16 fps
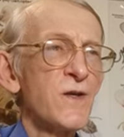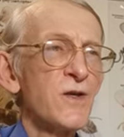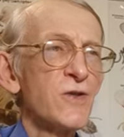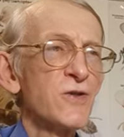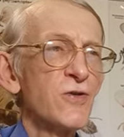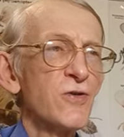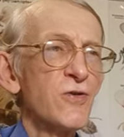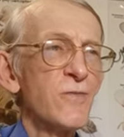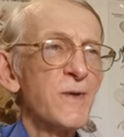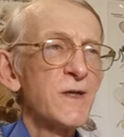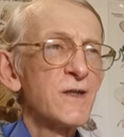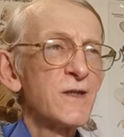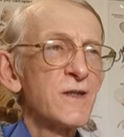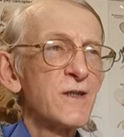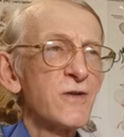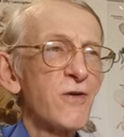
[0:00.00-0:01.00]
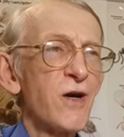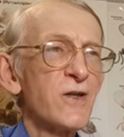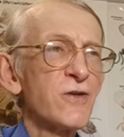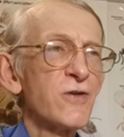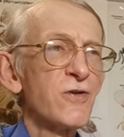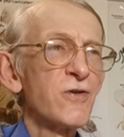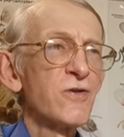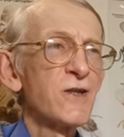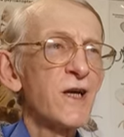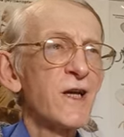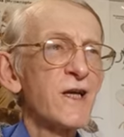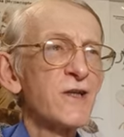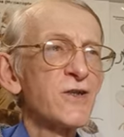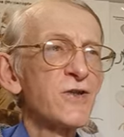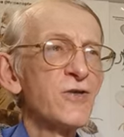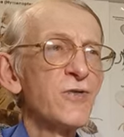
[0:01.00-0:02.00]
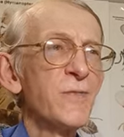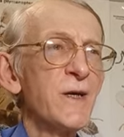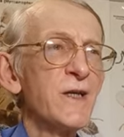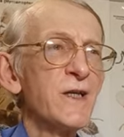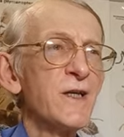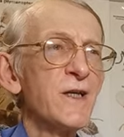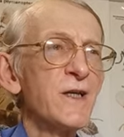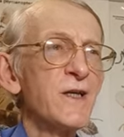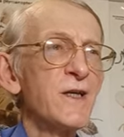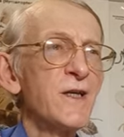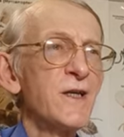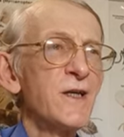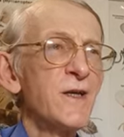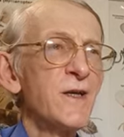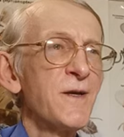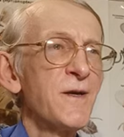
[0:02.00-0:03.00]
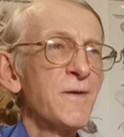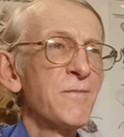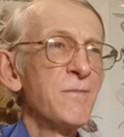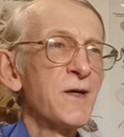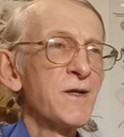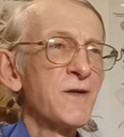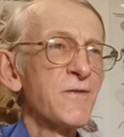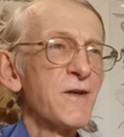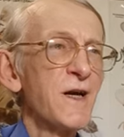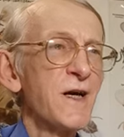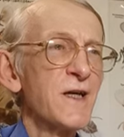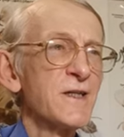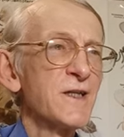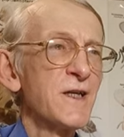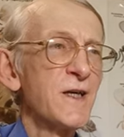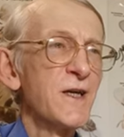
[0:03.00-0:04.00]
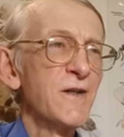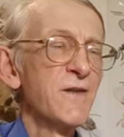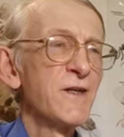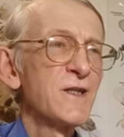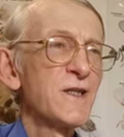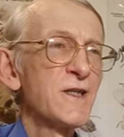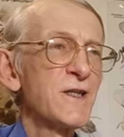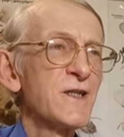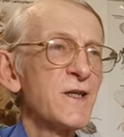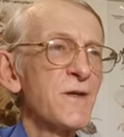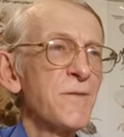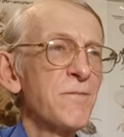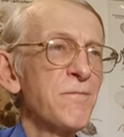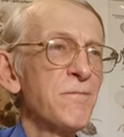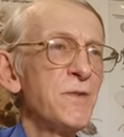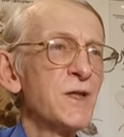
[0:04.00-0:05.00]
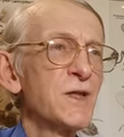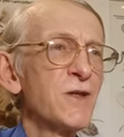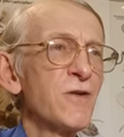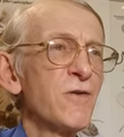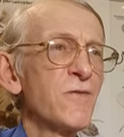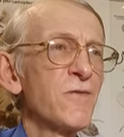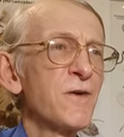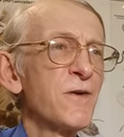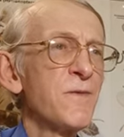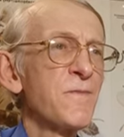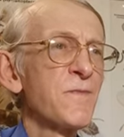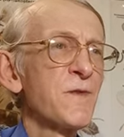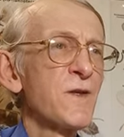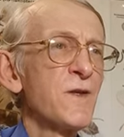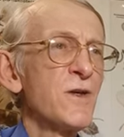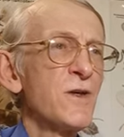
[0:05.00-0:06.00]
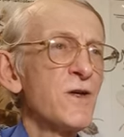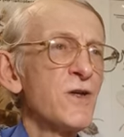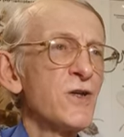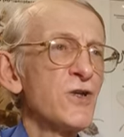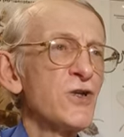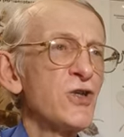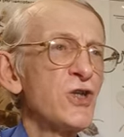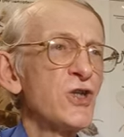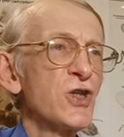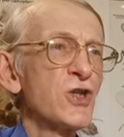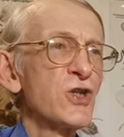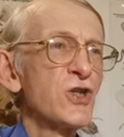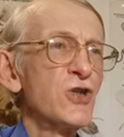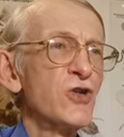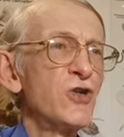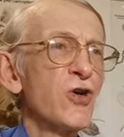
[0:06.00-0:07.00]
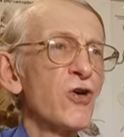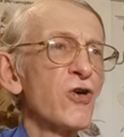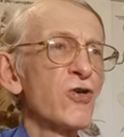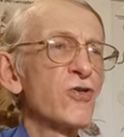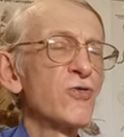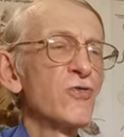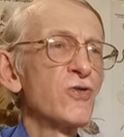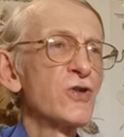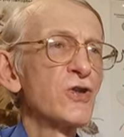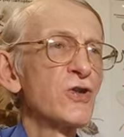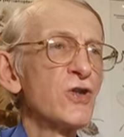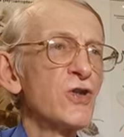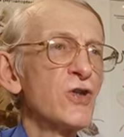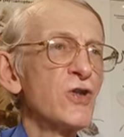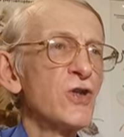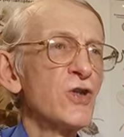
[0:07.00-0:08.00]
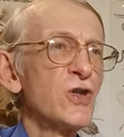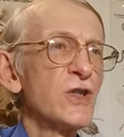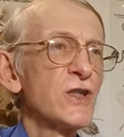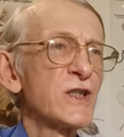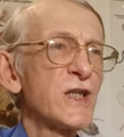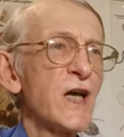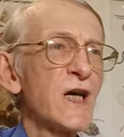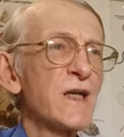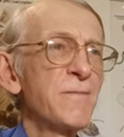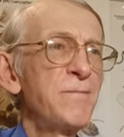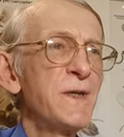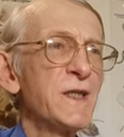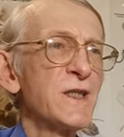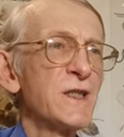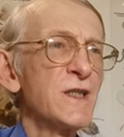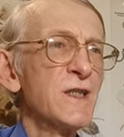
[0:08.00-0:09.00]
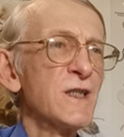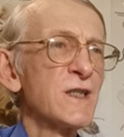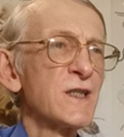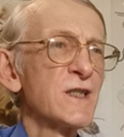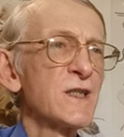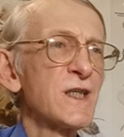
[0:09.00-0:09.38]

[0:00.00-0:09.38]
So, but try to not collect too many butterflies. And this is beetle of a genus Dorcus, stag beetle.